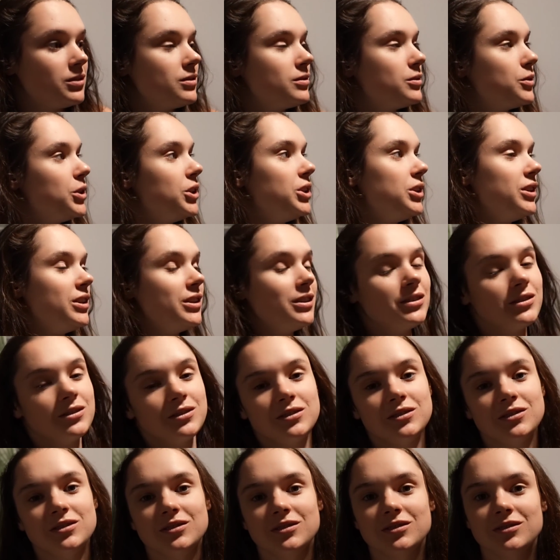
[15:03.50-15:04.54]

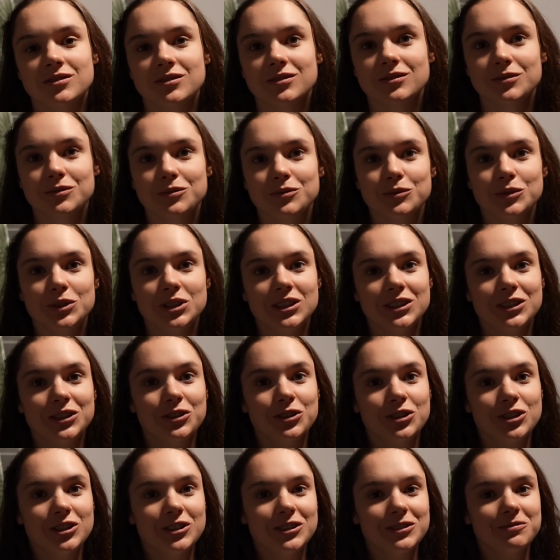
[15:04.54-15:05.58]
we're
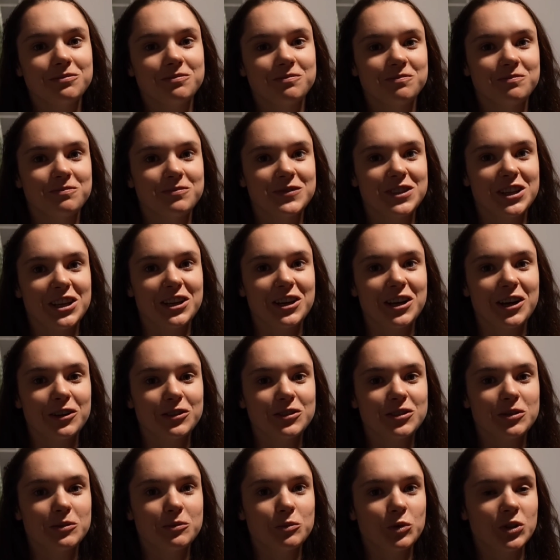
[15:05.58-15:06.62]
gonna take
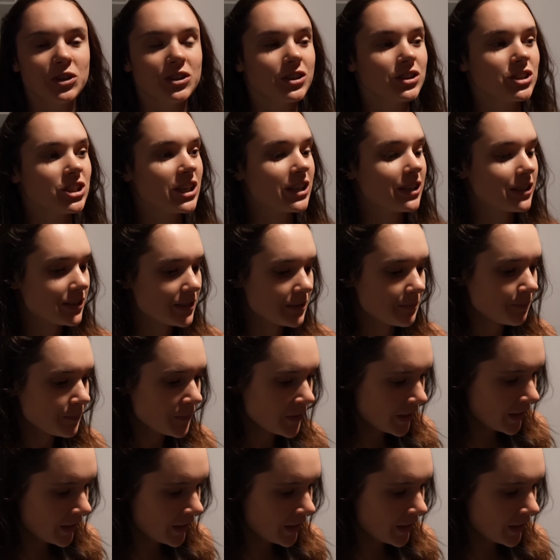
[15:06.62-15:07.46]
out some winter jackets.